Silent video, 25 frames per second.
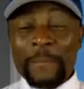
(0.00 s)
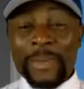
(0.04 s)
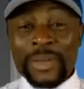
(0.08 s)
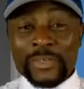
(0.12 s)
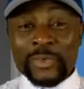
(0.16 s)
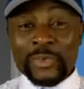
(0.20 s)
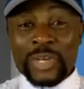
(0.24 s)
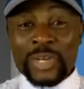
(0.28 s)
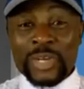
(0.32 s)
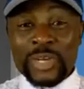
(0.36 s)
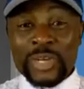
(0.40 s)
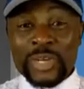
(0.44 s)

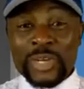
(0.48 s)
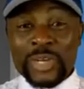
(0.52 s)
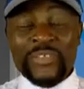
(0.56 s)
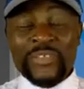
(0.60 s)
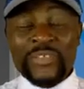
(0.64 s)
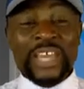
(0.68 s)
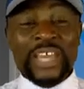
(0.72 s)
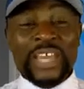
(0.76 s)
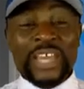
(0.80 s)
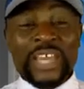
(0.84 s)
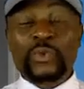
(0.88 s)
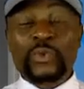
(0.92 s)
One
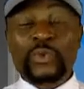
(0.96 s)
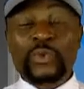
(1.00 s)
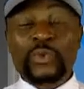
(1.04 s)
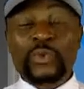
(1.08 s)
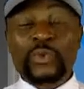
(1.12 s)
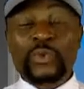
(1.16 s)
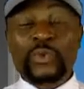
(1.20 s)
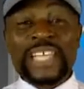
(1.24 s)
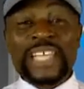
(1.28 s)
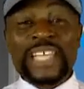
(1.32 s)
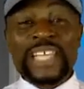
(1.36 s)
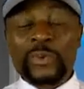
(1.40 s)
Ambazonia fee
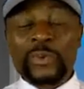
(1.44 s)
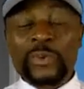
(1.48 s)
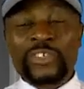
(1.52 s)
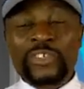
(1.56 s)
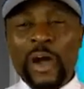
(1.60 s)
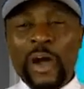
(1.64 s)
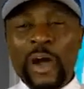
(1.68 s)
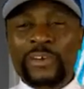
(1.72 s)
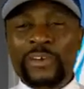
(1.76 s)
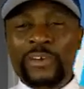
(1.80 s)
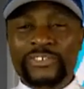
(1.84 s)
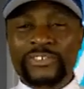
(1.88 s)
give
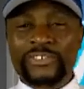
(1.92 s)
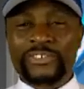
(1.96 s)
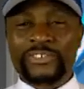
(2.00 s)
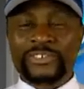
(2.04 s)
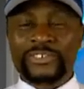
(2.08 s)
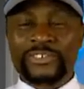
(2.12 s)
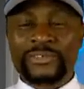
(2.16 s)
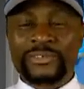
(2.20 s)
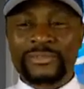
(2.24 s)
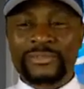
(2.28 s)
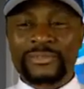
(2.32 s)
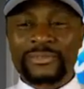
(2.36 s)

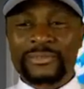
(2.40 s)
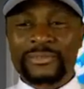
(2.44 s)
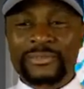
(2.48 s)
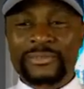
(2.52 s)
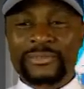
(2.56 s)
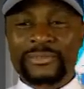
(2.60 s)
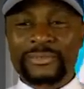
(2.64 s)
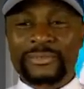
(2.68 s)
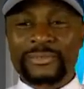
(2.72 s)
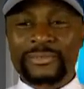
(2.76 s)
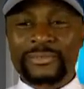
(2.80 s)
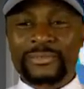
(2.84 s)
$20,000
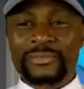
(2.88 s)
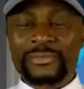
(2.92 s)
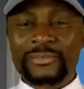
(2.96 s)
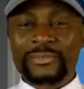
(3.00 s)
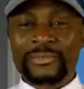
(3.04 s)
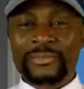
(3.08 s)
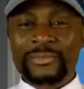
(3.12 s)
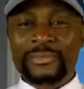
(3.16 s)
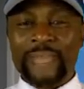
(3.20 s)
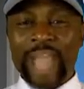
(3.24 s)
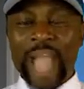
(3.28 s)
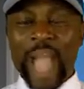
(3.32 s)

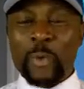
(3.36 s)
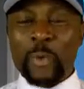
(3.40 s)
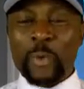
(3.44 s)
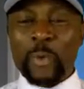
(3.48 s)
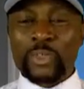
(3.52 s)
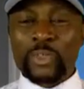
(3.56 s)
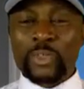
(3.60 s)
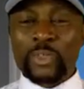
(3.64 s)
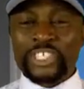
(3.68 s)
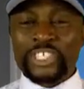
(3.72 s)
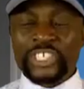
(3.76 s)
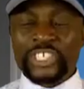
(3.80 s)

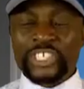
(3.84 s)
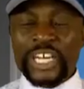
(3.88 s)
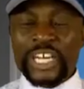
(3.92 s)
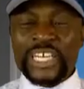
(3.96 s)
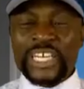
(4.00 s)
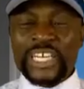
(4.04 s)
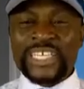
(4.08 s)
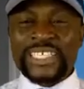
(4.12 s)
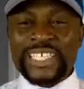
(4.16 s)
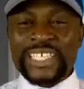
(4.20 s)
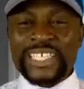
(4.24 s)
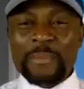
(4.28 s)
and will
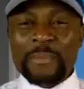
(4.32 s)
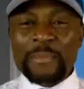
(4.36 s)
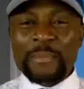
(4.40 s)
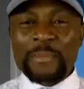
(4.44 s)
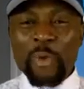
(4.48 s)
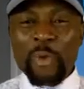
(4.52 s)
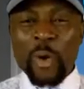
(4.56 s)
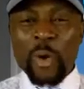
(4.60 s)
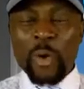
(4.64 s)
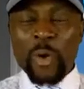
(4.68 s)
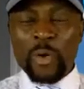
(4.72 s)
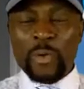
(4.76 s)
train
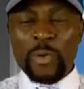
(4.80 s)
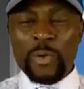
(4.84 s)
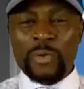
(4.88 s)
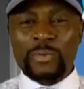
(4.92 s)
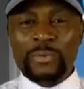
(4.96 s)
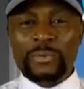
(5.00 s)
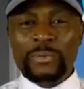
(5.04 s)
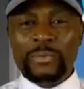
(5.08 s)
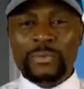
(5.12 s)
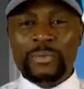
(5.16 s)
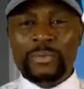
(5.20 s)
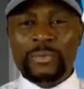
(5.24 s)
10
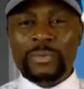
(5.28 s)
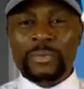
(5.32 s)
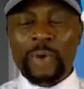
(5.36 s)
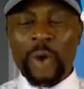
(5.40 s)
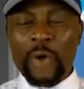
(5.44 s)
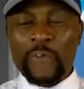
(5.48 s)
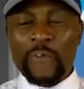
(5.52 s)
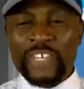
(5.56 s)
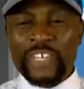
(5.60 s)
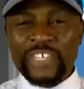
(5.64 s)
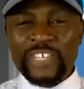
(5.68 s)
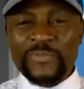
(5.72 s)
more
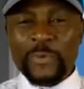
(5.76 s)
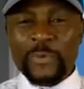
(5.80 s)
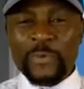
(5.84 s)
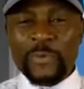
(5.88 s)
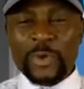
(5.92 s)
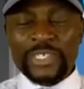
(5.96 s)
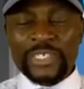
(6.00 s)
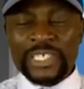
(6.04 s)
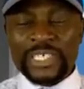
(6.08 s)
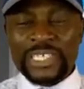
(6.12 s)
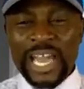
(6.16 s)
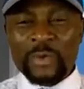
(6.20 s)
of
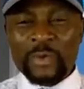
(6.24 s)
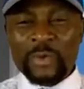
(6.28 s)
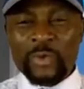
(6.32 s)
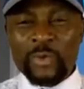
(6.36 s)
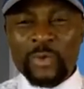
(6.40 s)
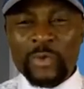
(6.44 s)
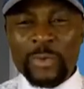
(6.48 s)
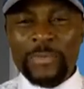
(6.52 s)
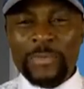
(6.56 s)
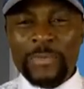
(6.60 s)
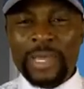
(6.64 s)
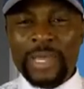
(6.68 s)
these forces
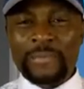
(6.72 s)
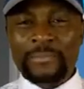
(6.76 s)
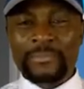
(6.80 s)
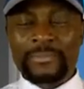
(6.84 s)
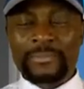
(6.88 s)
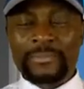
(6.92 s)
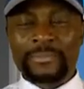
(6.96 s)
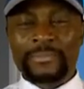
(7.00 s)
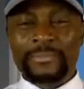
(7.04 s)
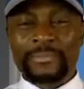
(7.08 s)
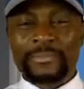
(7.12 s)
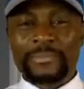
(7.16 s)
and equip
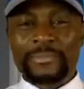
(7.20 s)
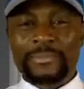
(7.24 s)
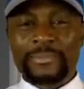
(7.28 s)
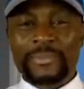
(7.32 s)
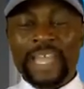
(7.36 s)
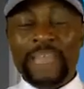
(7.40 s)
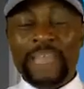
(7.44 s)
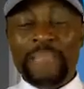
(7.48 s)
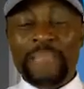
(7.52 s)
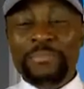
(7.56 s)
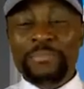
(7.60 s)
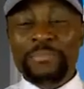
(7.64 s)
them.
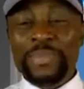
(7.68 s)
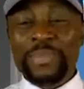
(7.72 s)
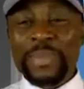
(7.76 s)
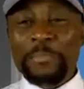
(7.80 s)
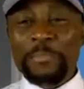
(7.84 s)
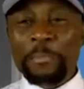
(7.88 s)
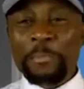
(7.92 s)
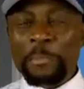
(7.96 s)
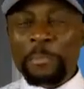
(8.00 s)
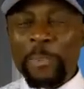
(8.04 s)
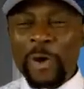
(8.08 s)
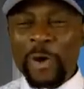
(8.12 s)

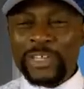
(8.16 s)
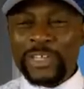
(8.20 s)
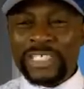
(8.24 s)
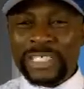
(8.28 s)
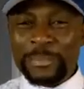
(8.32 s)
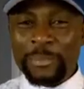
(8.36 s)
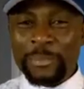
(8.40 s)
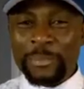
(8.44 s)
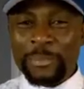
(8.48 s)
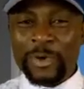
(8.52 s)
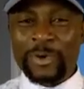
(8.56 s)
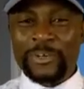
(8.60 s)
It be
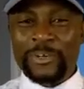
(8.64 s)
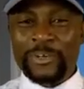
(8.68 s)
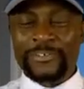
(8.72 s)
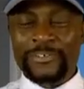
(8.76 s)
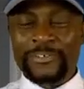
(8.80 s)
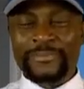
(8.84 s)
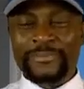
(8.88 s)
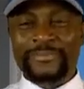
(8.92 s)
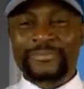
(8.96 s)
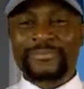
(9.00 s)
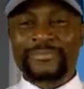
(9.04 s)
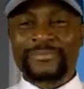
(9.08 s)

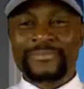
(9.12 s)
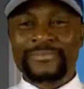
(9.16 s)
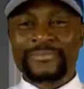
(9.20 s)
possible.